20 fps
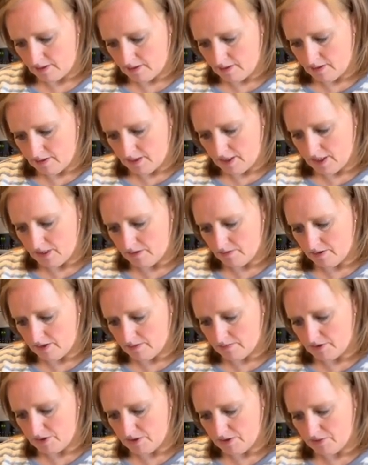You don't want them
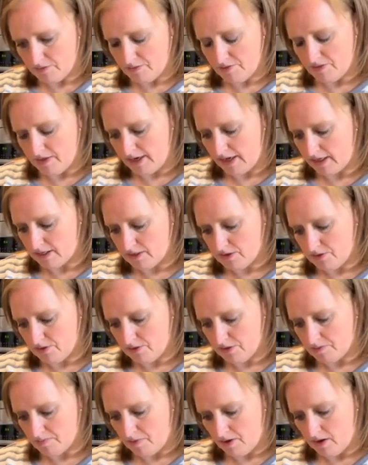too thick, too
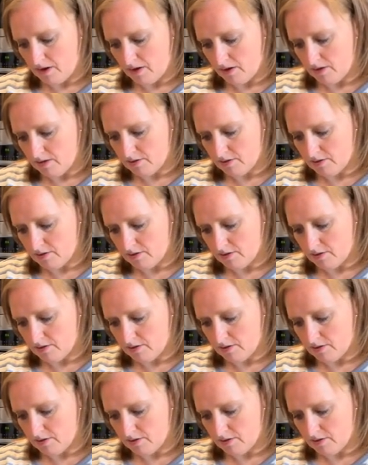small,